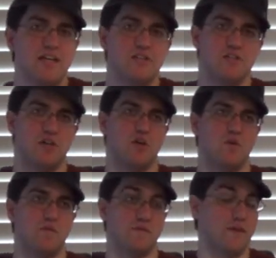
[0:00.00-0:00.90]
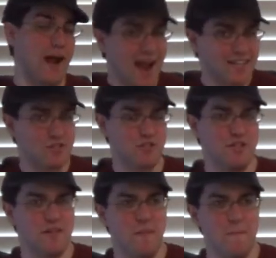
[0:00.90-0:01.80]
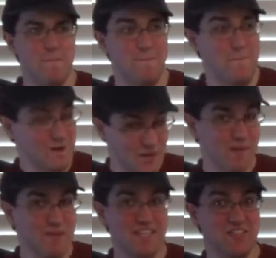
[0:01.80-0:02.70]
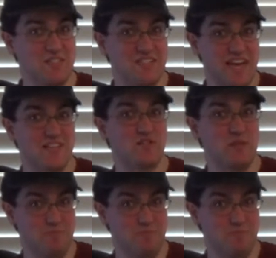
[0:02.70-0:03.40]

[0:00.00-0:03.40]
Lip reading: So, for action, my recommendation is actually